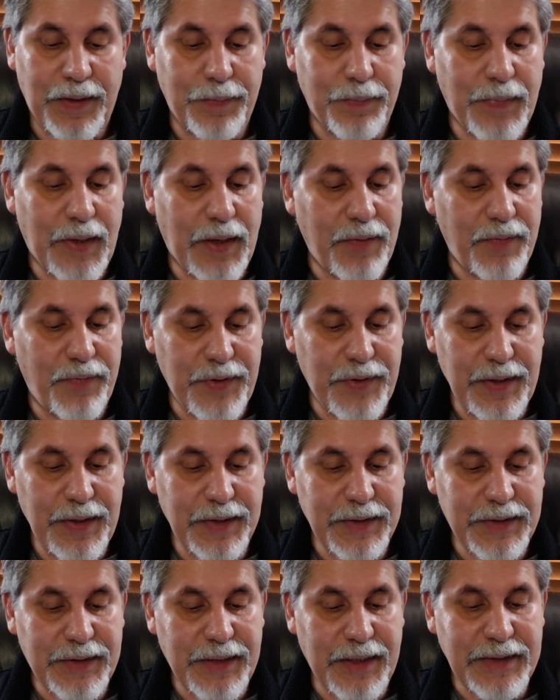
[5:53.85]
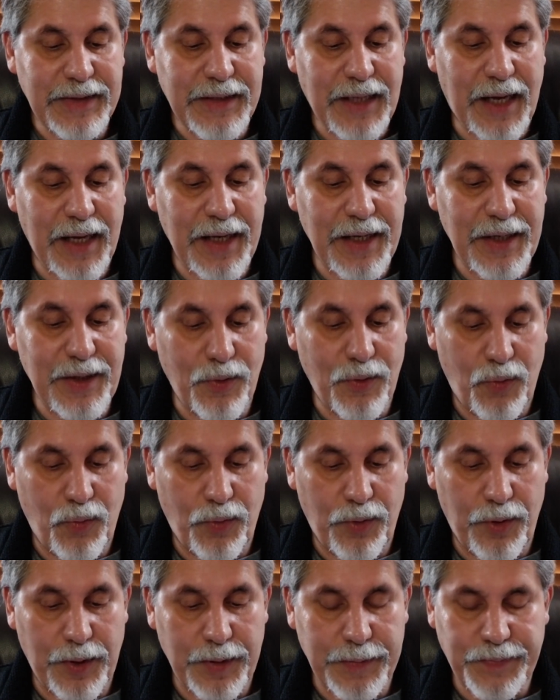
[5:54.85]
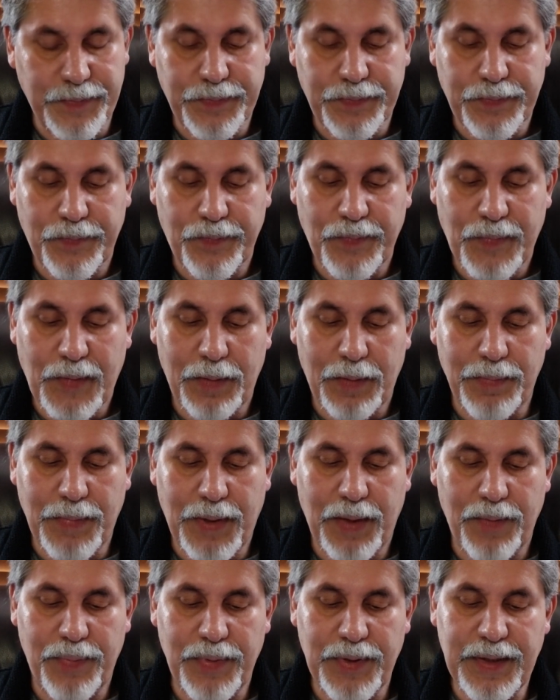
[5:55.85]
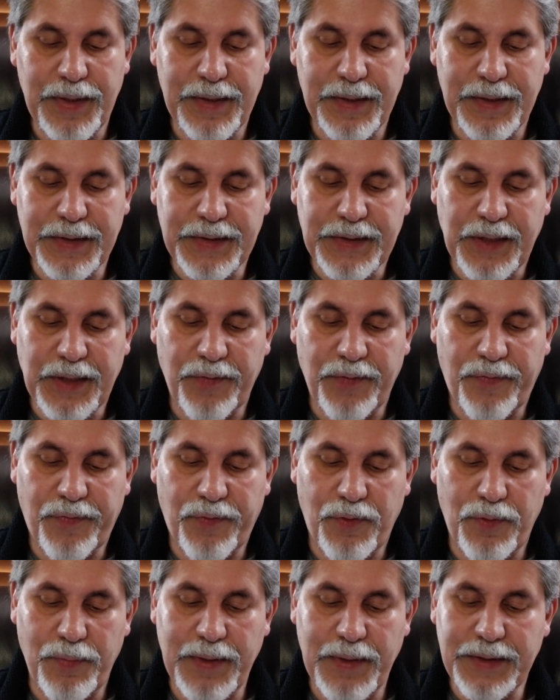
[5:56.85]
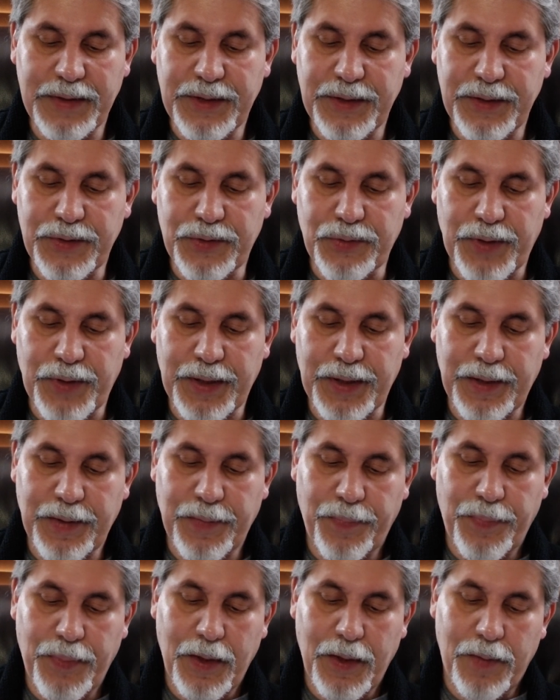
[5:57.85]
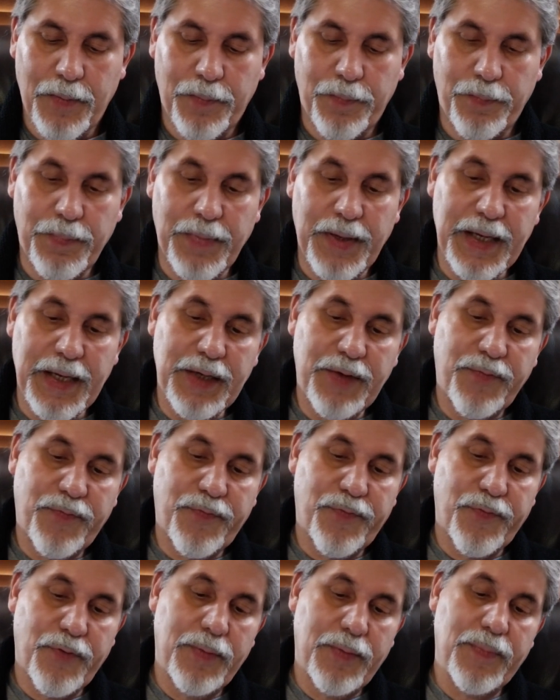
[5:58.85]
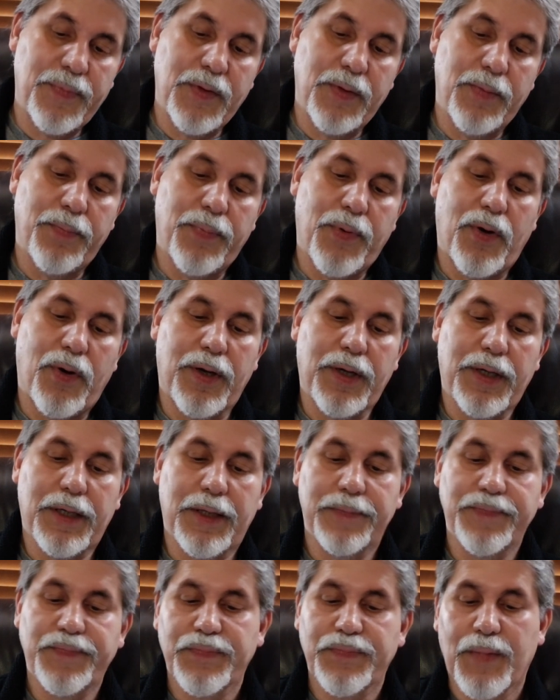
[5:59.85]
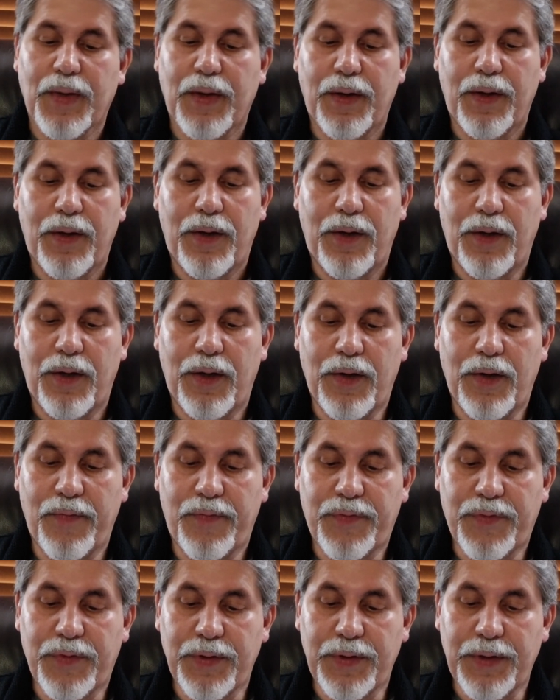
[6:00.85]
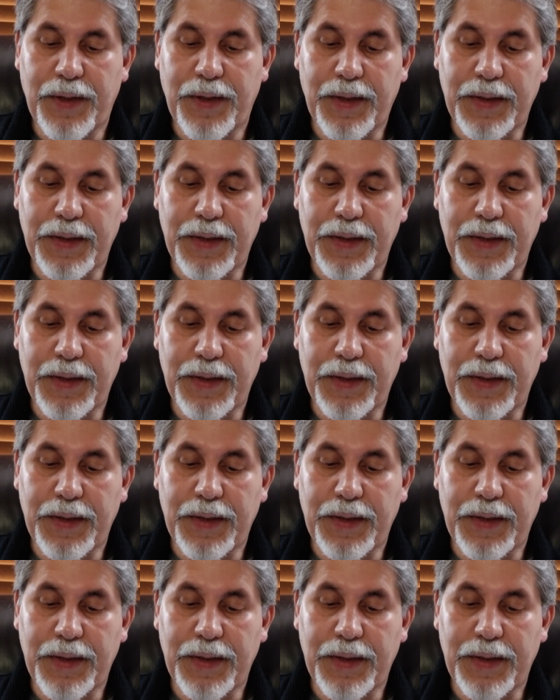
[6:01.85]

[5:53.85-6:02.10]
Mavi is a Taino word. Mavi is a fermented drink made from the bark of the